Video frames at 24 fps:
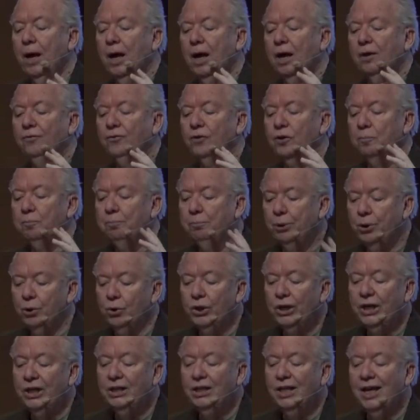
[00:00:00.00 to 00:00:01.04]
of
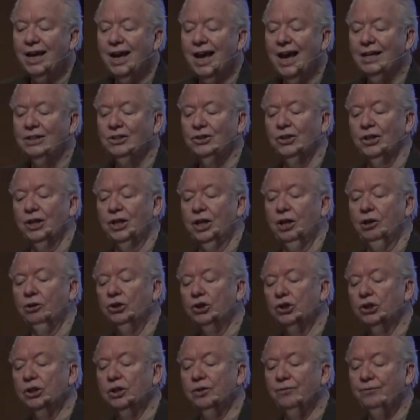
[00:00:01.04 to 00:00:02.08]
computing the
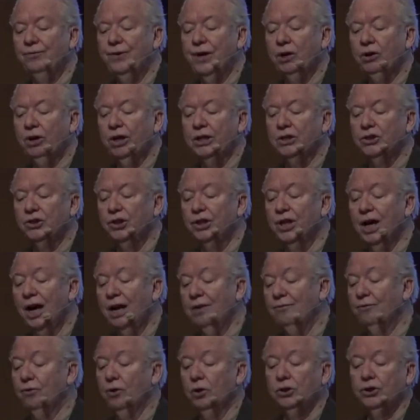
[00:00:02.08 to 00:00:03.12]
execution of various
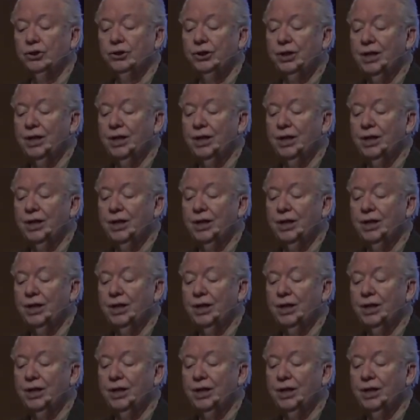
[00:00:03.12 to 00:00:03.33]
diverse